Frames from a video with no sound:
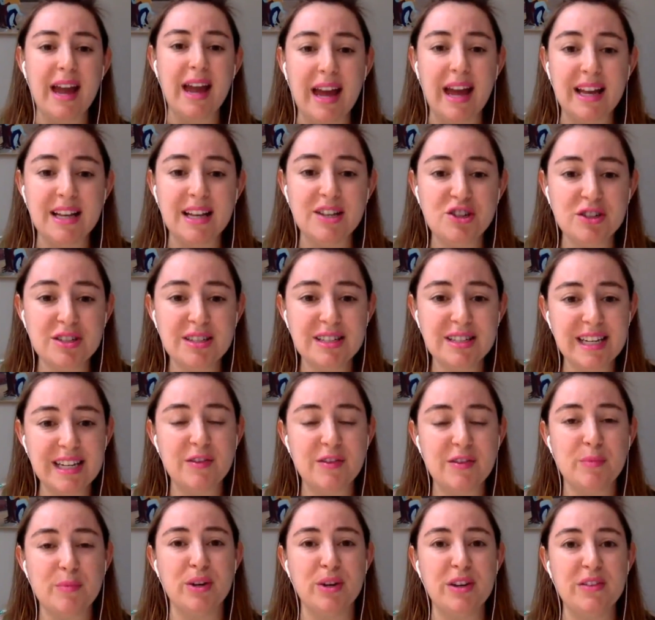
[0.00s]
And just to
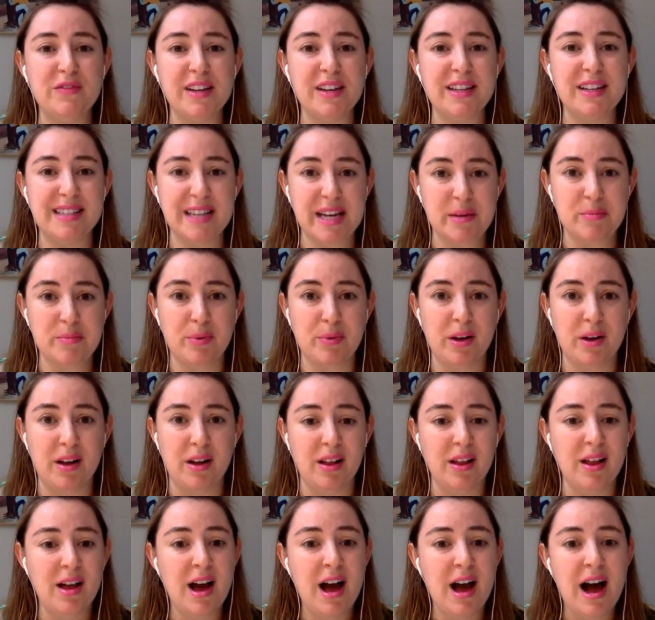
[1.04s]
give a brief
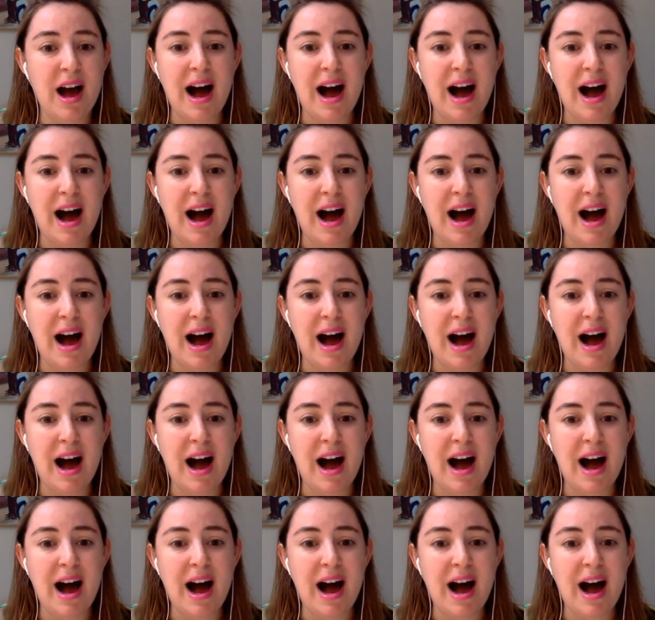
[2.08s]
example,